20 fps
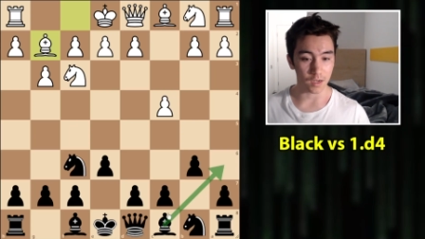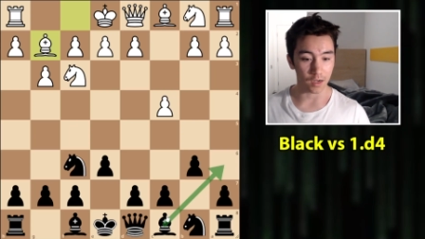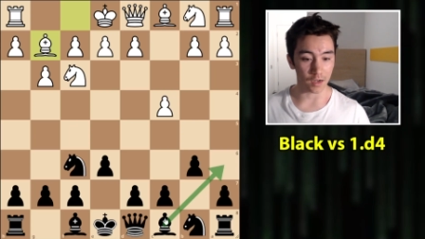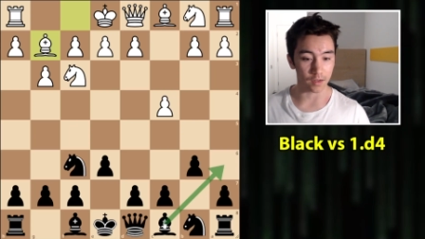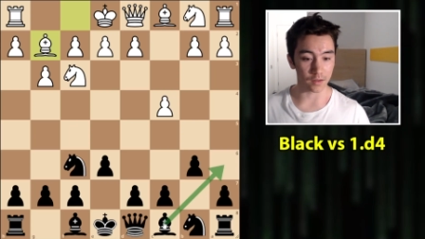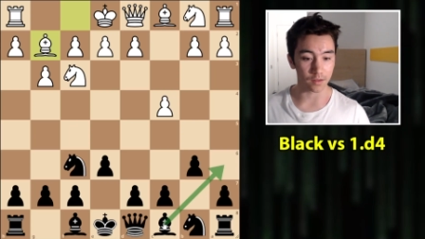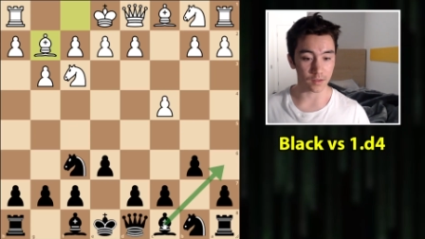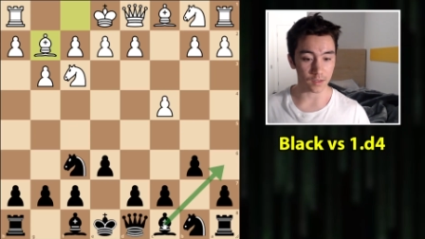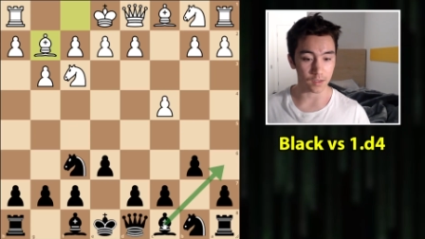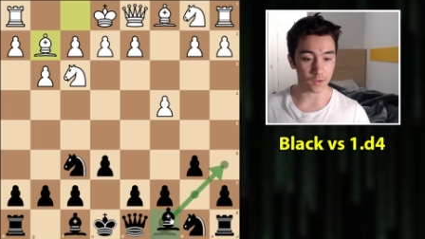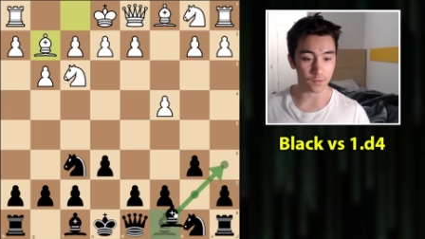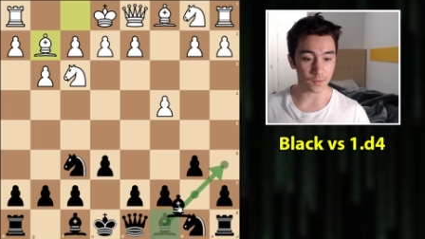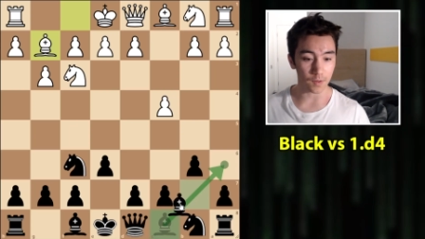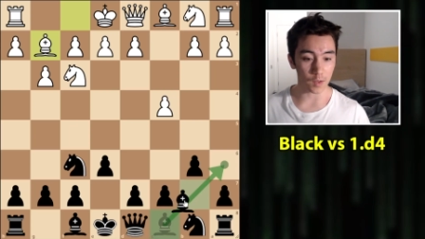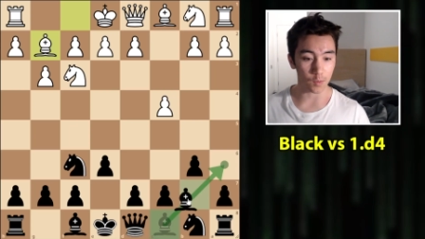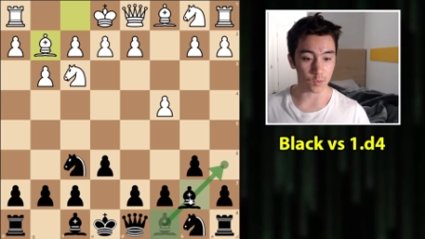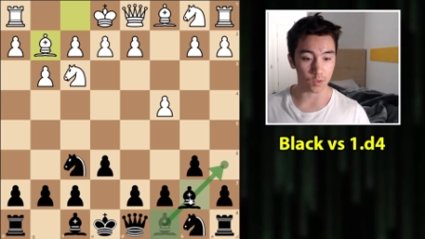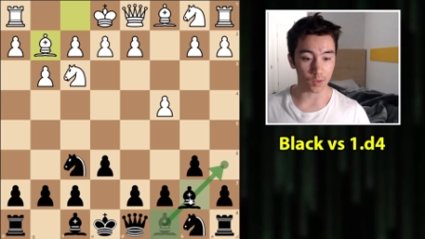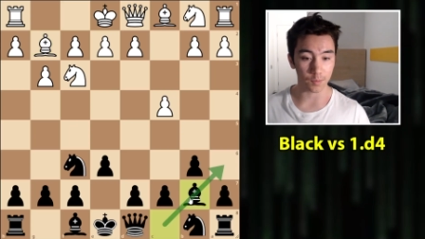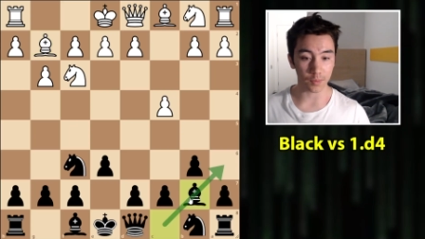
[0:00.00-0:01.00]
and if
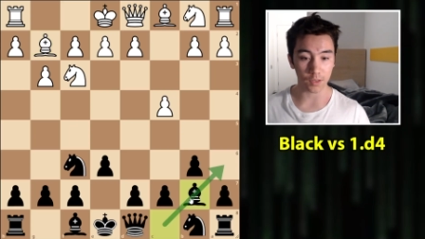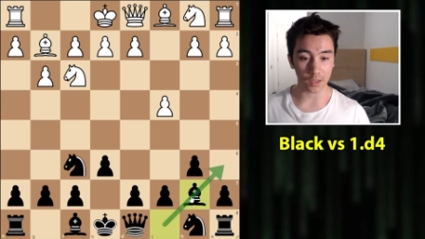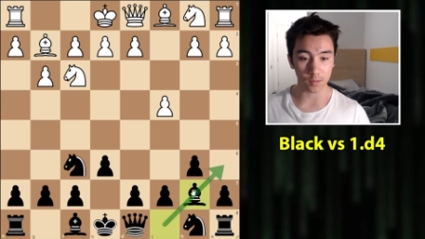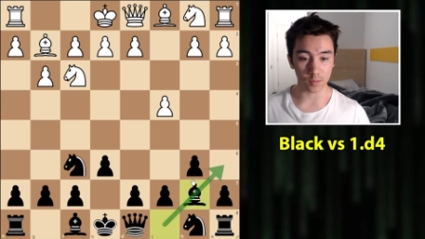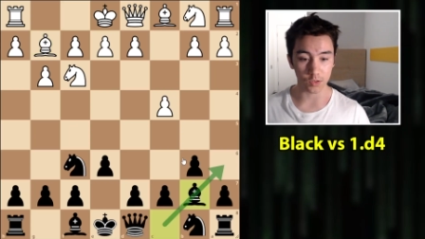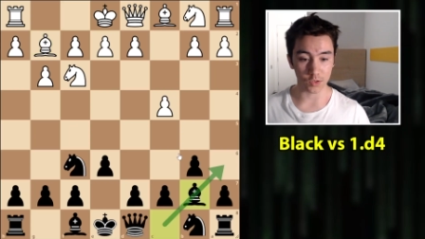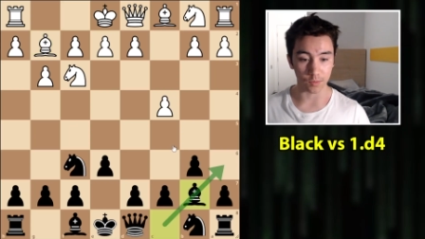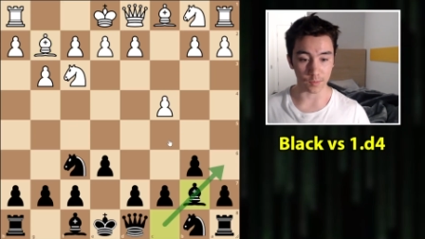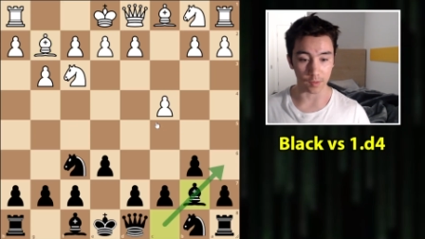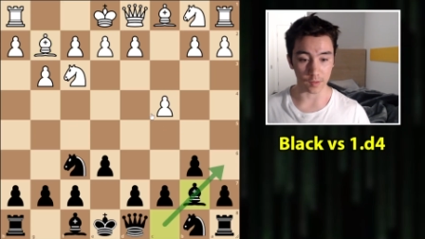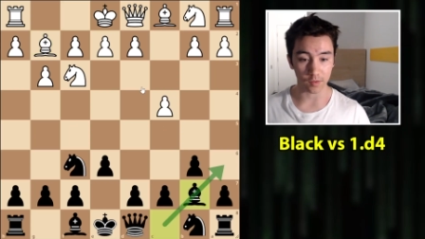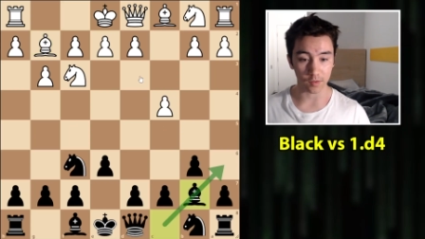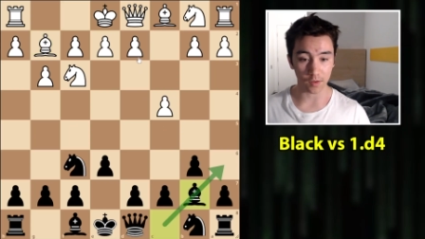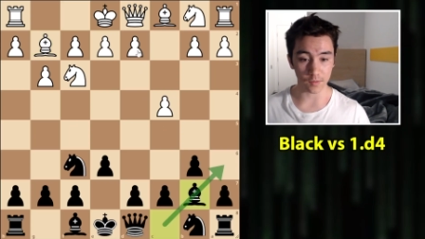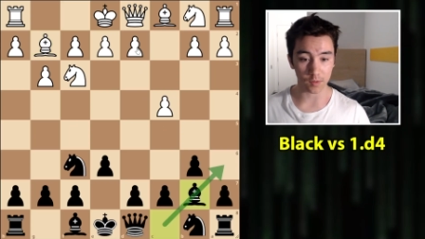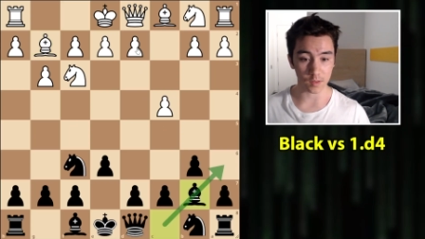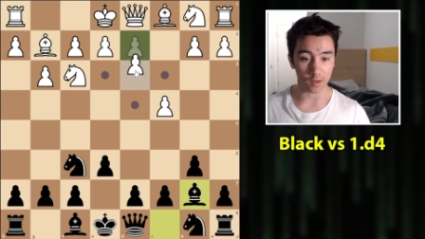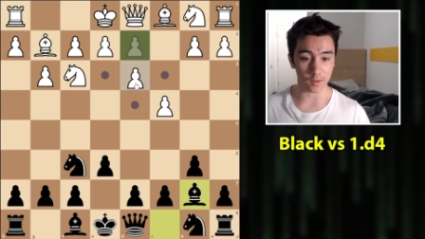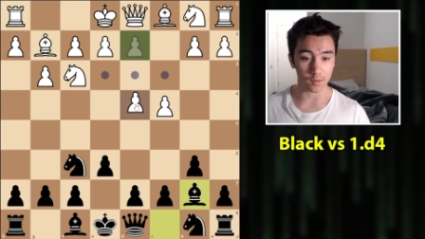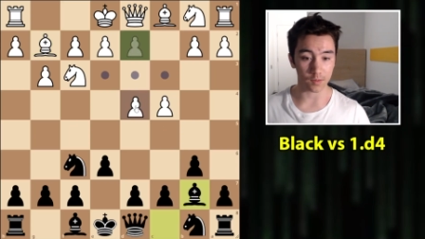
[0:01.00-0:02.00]
I were to play bishop
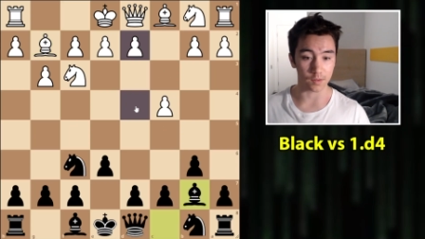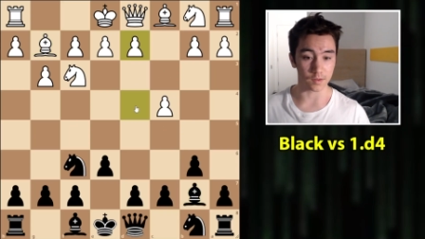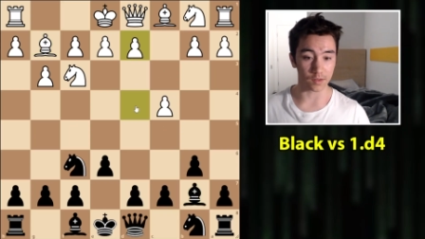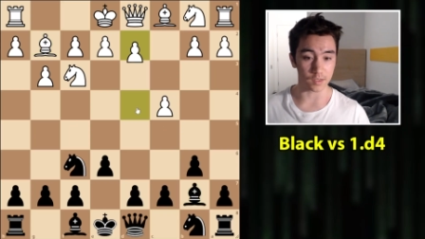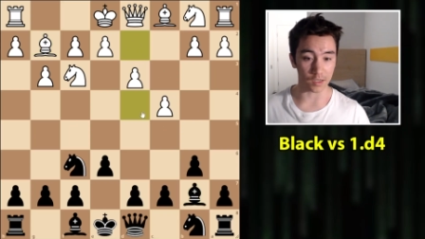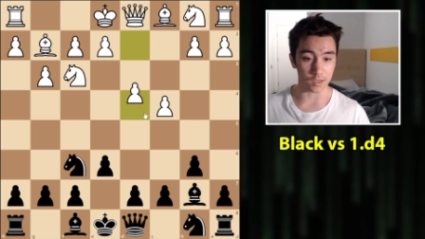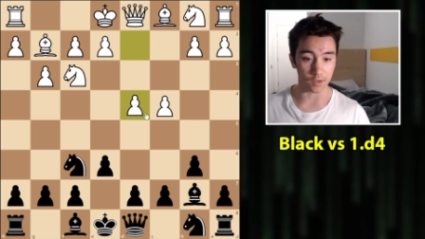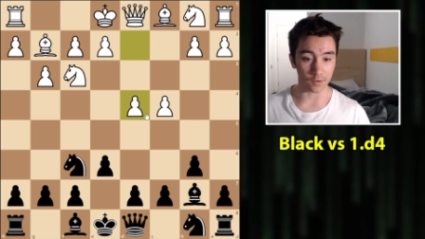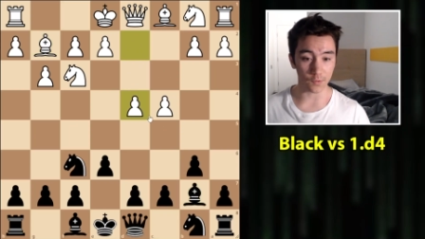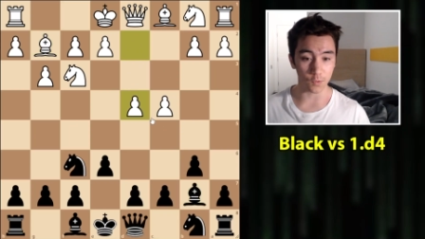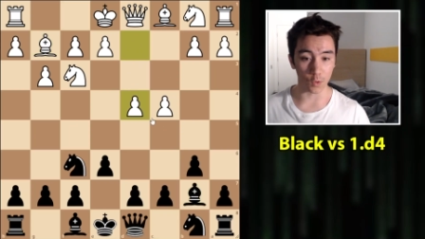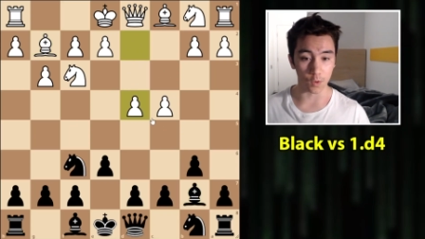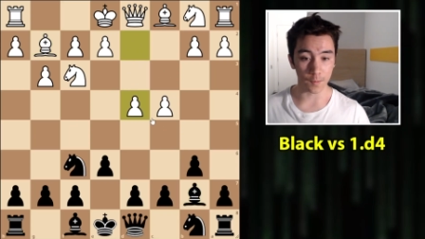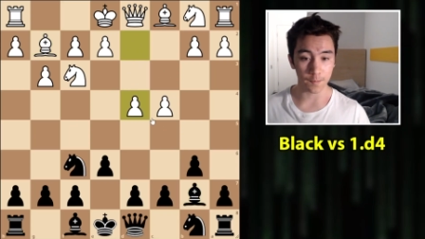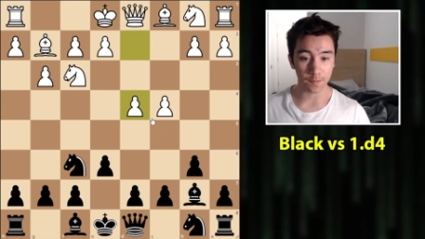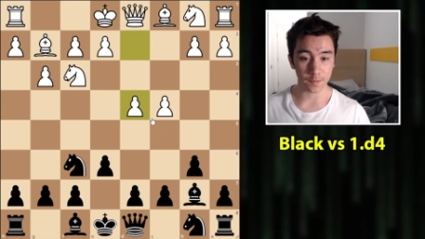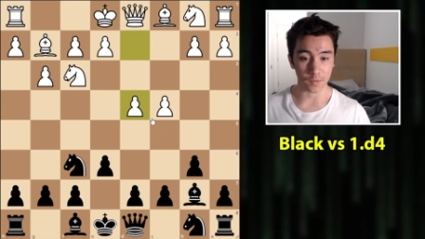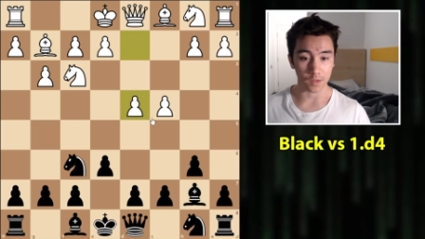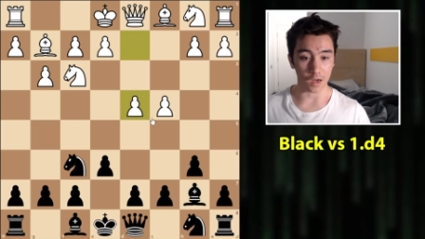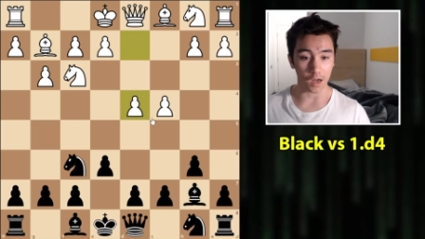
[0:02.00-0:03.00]
b7 after d4,
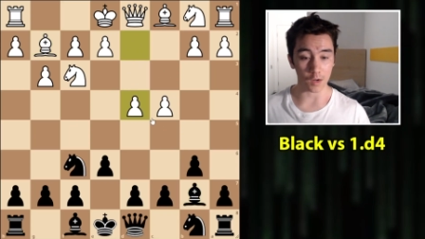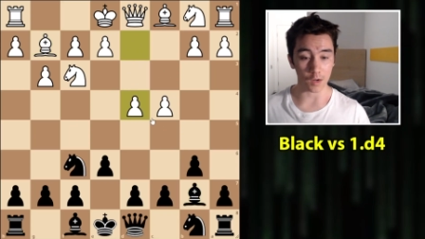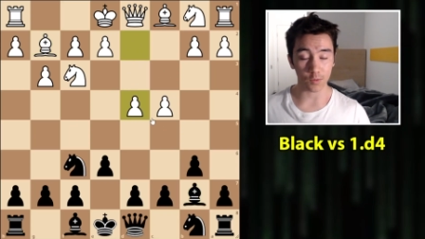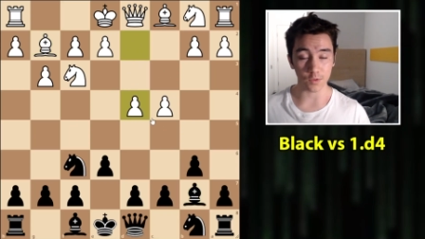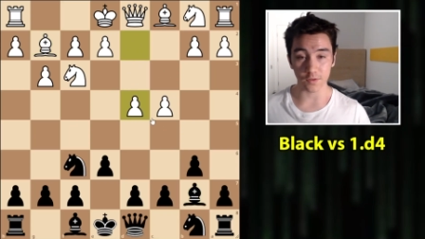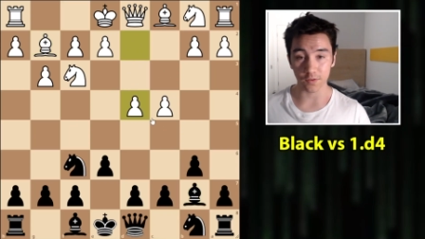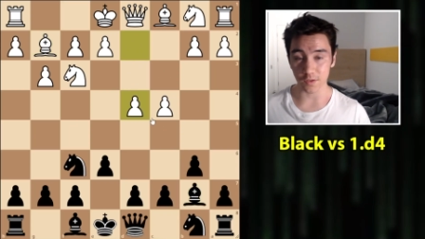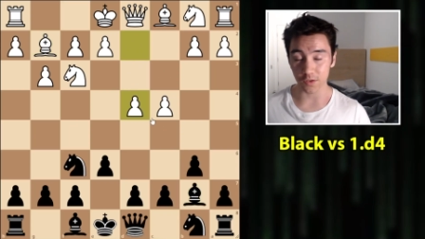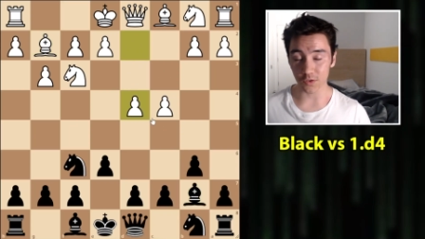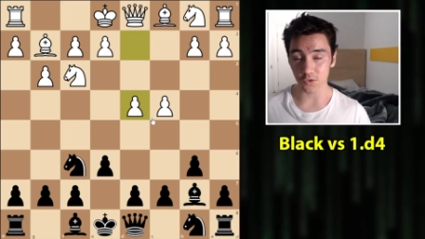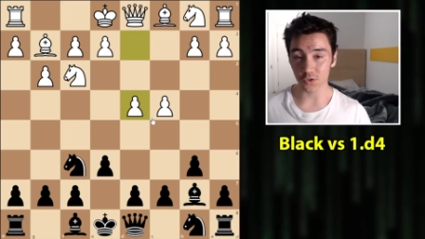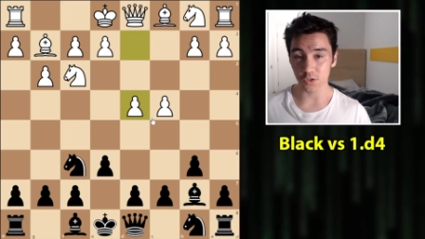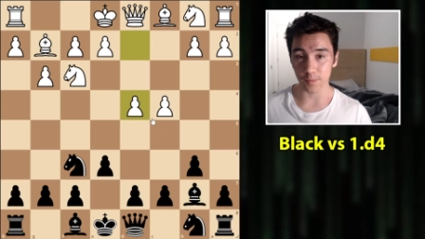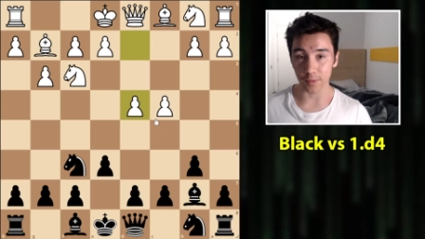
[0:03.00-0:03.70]
I would essentially